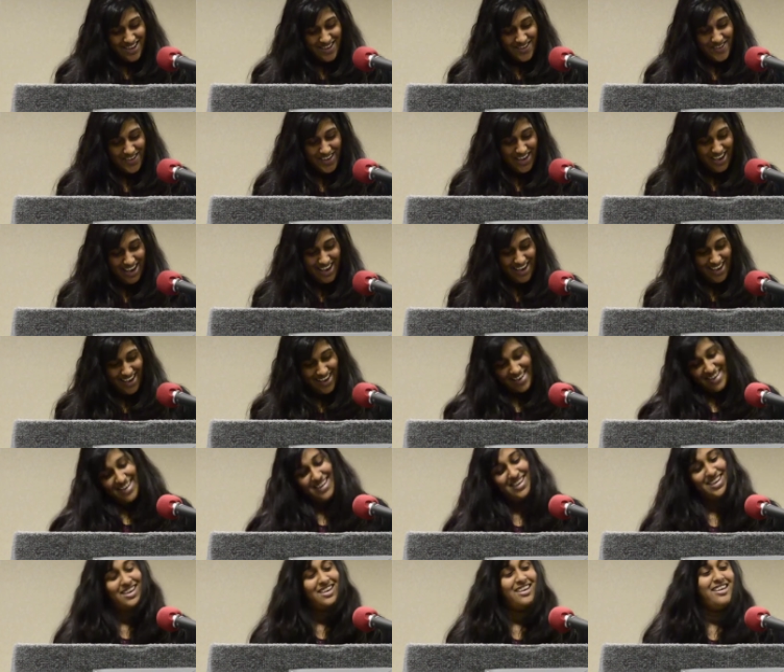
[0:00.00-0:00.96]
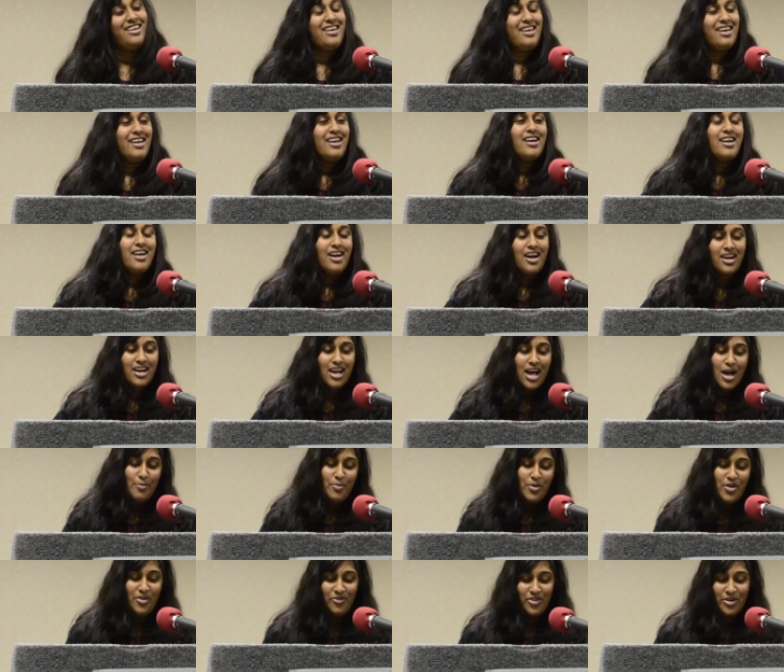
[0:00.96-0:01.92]
Okay. A
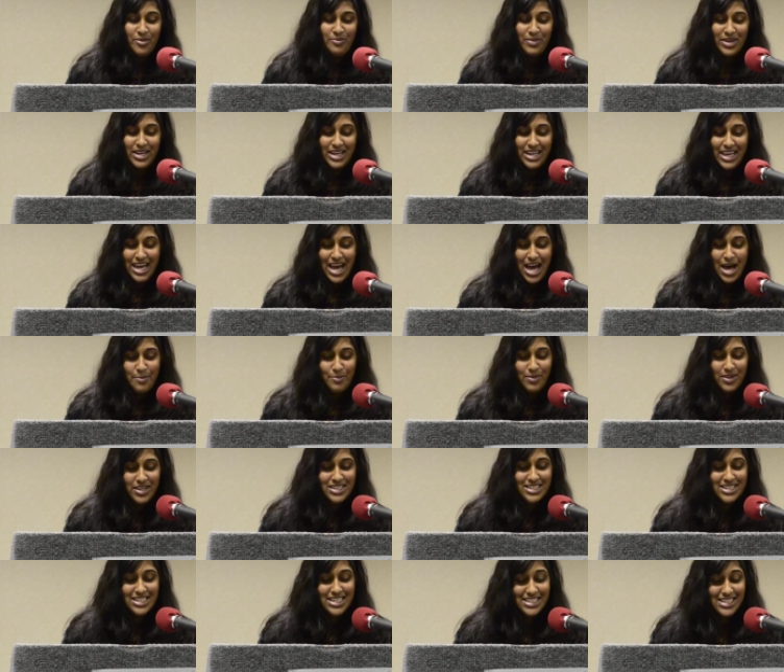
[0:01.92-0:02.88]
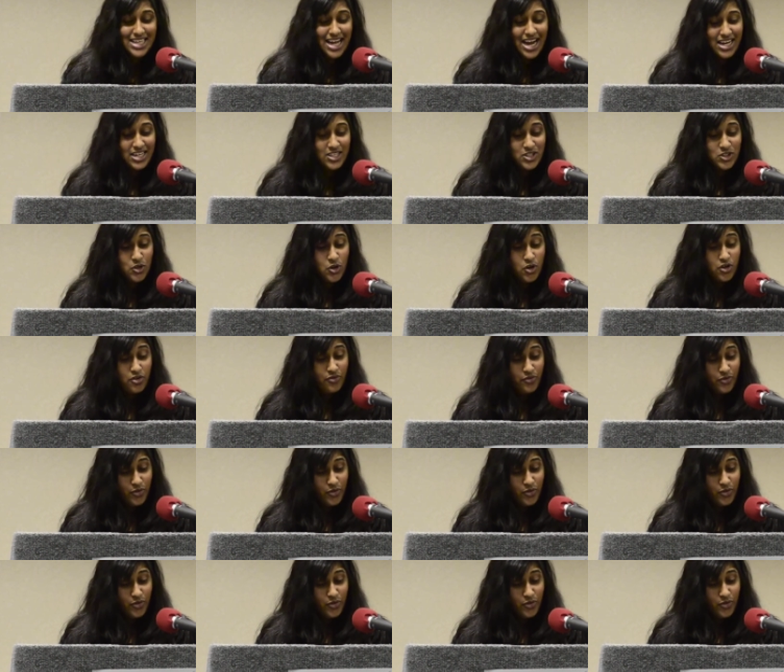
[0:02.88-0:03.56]
couple from Minneapolis decided to go to